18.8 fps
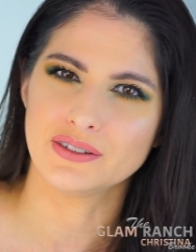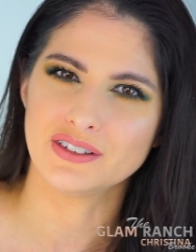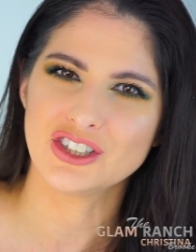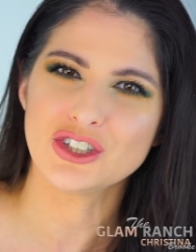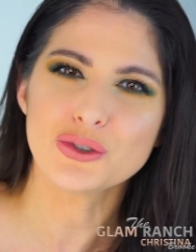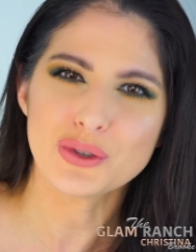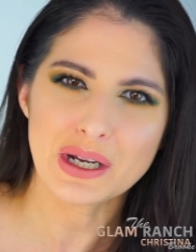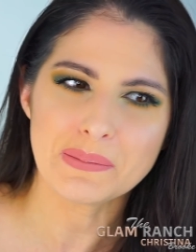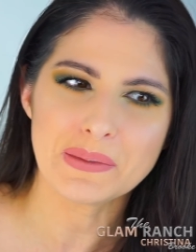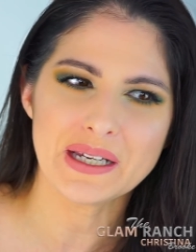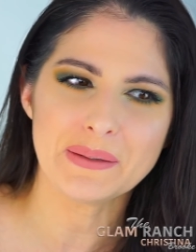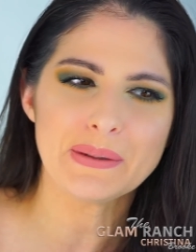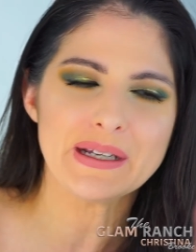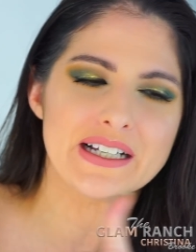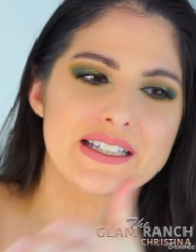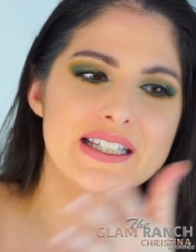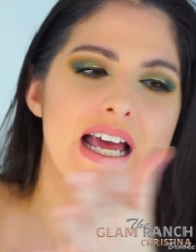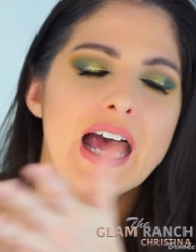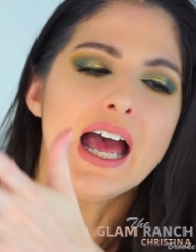You know what I mean?
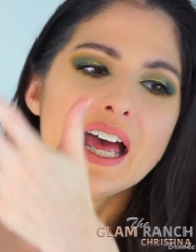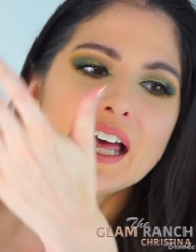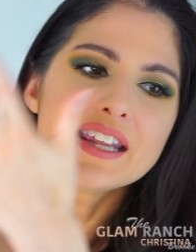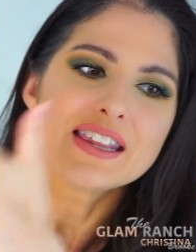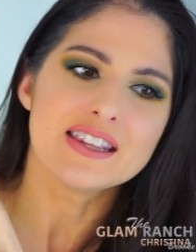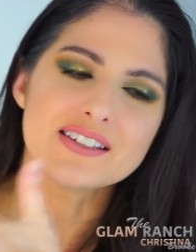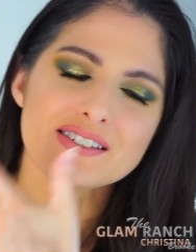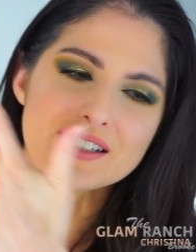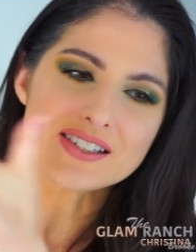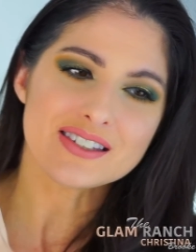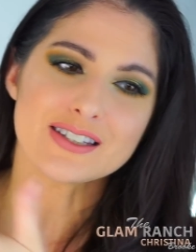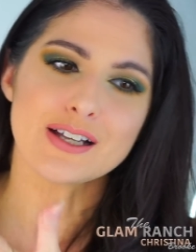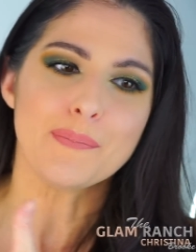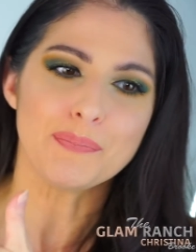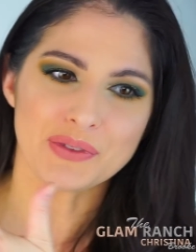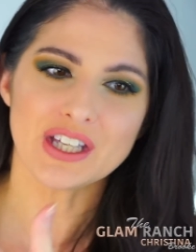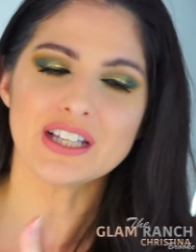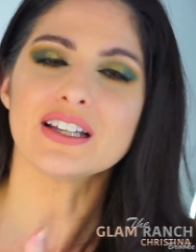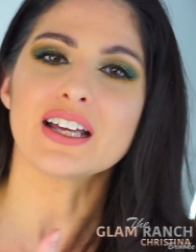Because this is
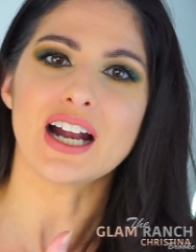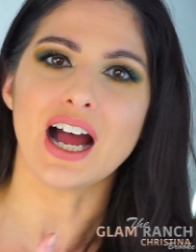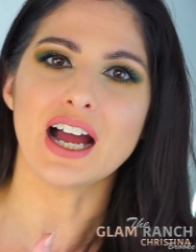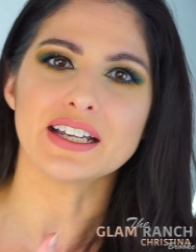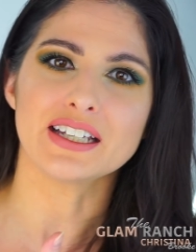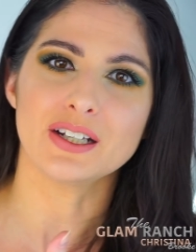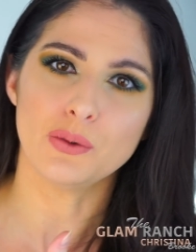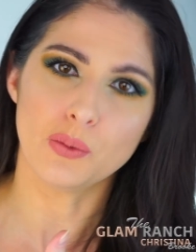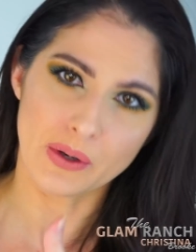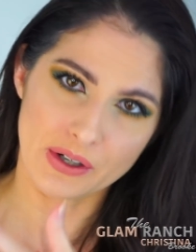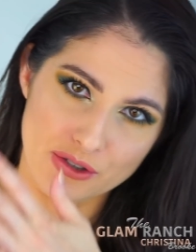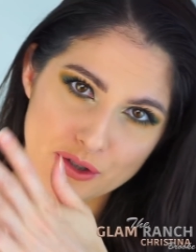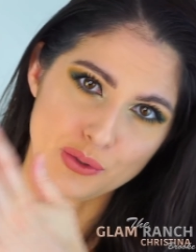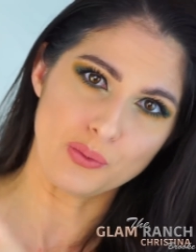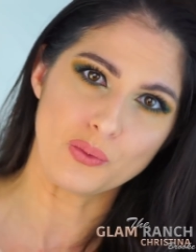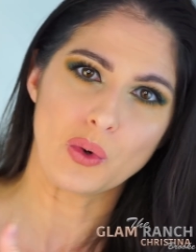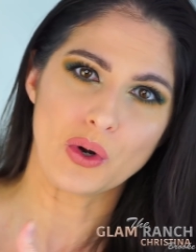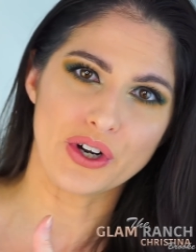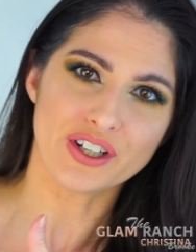something that I can wear to
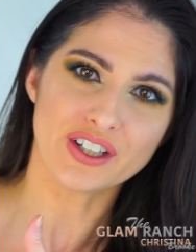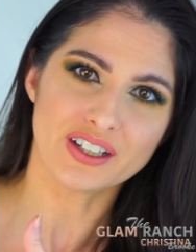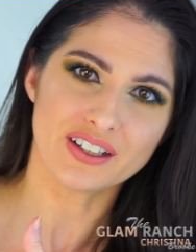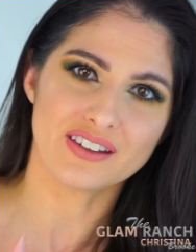work.